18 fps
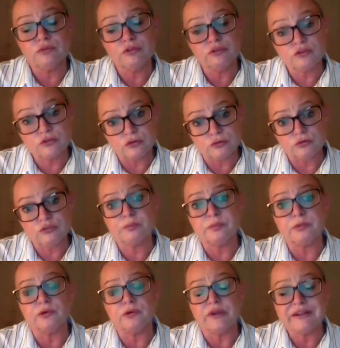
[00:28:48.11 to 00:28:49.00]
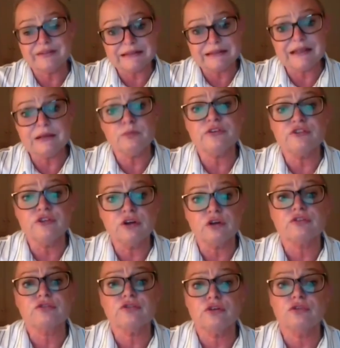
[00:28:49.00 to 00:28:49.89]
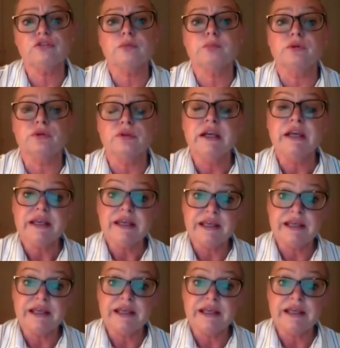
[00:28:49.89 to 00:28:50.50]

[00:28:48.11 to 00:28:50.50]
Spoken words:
suitable, his limb was not suitable,